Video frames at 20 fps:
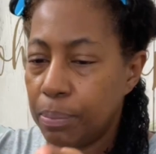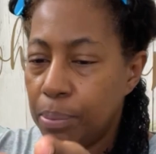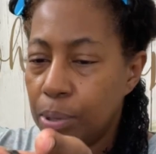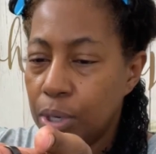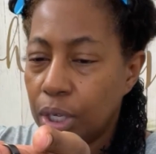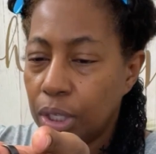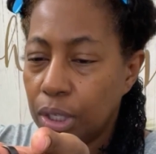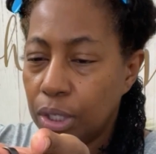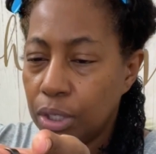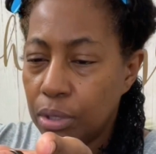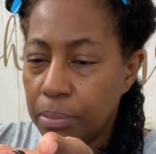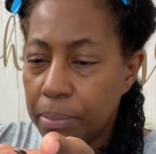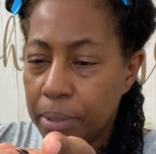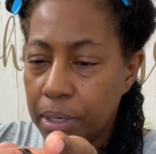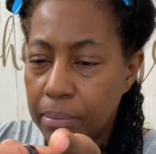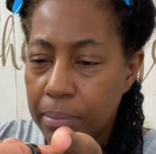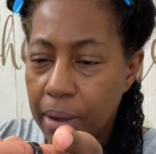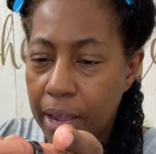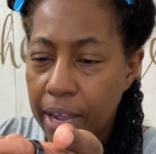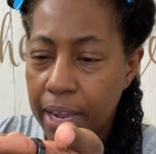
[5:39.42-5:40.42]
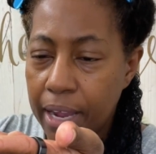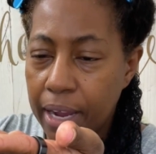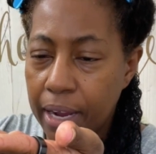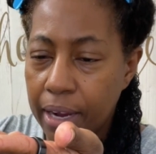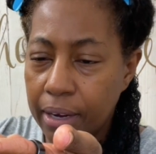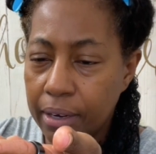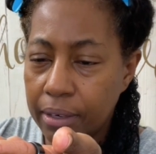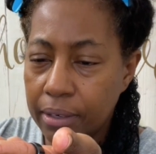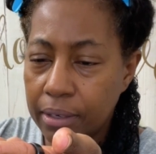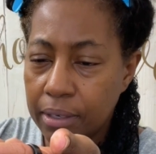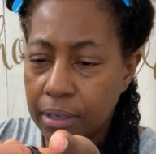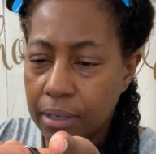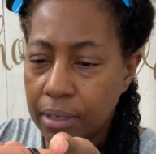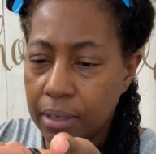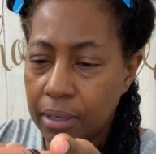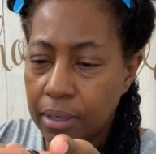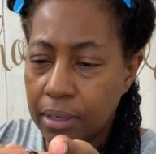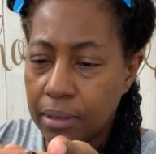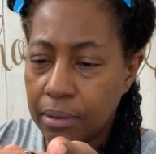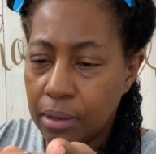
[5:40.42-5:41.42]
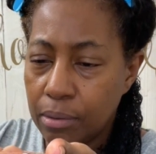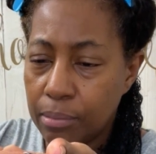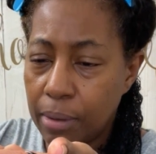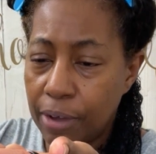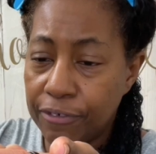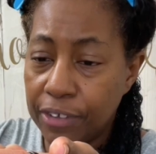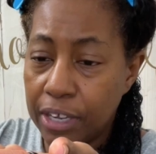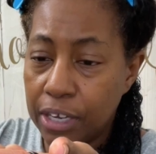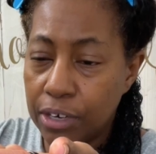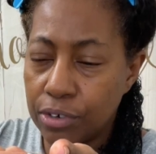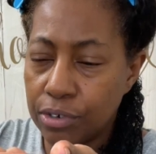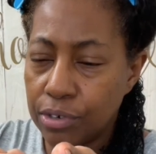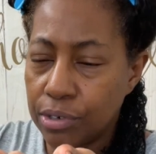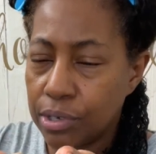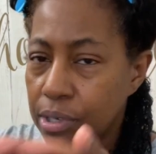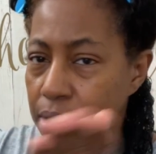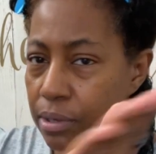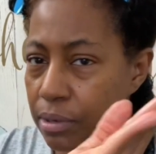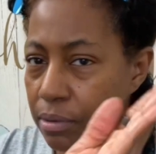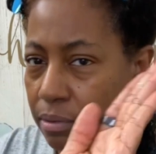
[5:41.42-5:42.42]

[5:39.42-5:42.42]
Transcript: to put a little bit in my hand, on my fingers,